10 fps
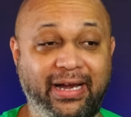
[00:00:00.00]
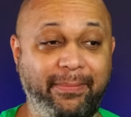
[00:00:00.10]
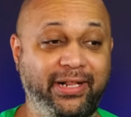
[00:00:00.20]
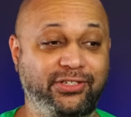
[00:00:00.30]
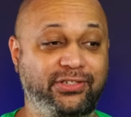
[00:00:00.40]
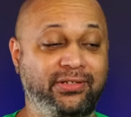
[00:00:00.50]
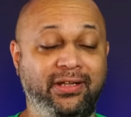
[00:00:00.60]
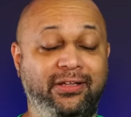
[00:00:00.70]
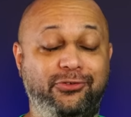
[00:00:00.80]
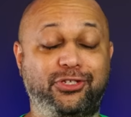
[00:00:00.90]
I mean, it just
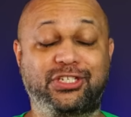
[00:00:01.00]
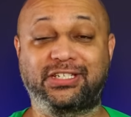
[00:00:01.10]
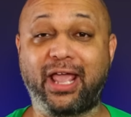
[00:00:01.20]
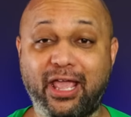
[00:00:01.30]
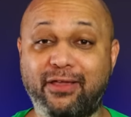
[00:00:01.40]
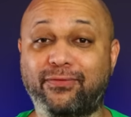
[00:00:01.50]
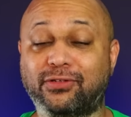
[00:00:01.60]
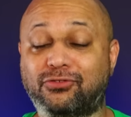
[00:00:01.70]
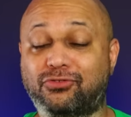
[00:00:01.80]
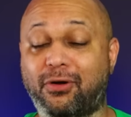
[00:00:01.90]
you just save
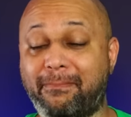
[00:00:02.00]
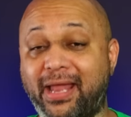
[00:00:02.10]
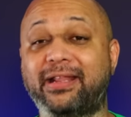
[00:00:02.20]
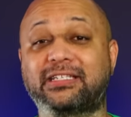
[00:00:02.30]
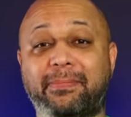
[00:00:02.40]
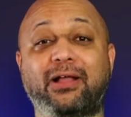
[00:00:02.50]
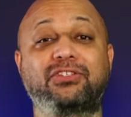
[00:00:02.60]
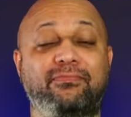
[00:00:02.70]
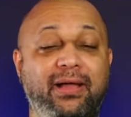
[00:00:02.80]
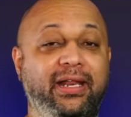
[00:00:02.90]
tremendous
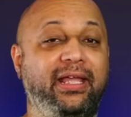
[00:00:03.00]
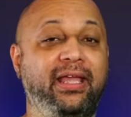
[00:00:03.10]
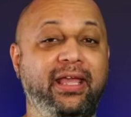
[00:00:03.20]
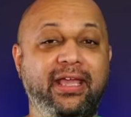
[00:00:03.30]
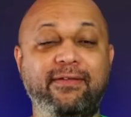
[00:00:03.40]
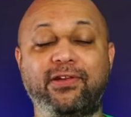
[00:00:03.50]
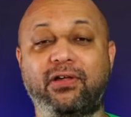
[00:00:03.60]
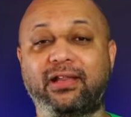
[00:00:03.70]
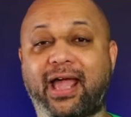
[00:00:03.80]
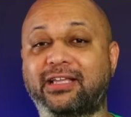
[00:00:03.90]
amounts of money, even
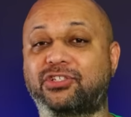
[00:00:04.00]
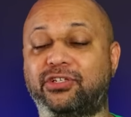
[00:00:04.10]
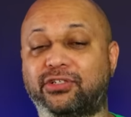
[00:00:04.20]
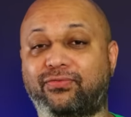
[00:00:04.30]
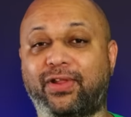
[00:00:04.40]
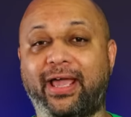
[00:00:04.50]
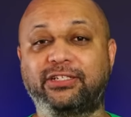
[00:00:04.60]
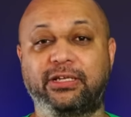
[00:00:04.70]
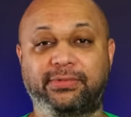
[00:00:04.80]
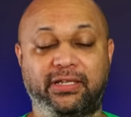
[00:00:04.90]
on last year's flagships.